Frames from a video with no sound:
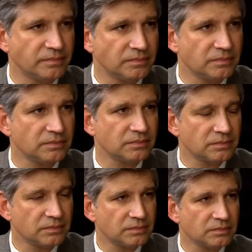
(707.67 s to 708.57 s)
but
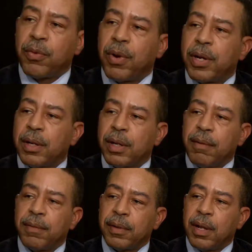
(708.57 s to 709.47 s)
have a greater
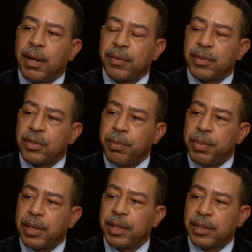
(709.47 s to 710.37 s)
level of
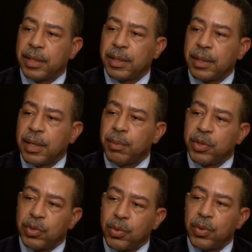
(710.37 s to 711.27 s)
stability and
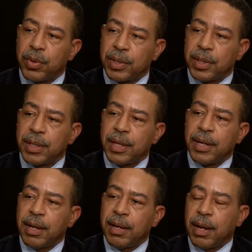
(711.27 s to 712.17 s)
maturity
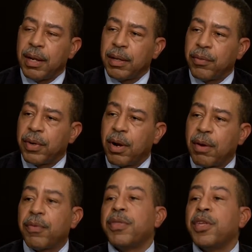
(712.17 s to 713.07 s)
and their
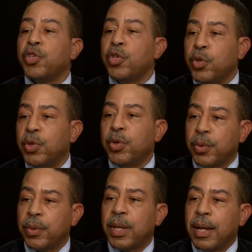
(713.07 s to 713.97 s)
recovery than you do.
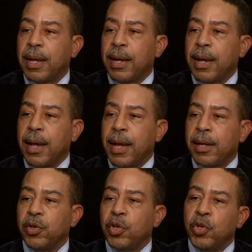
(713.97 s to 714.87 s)

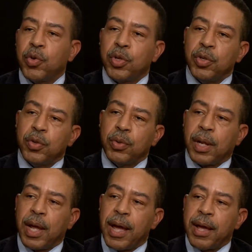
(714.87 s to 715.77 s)
And you can
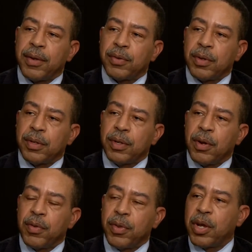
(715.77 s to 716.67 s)
utilize, you
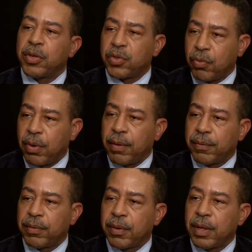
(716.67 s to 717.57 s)
know, their
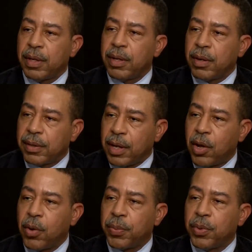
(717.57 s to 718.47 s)
strengths, you know, to
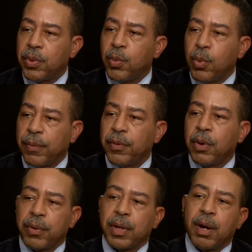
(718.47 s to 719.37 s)
help you with
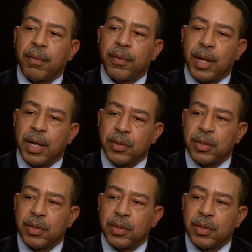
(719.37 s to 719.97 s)
your recovery. And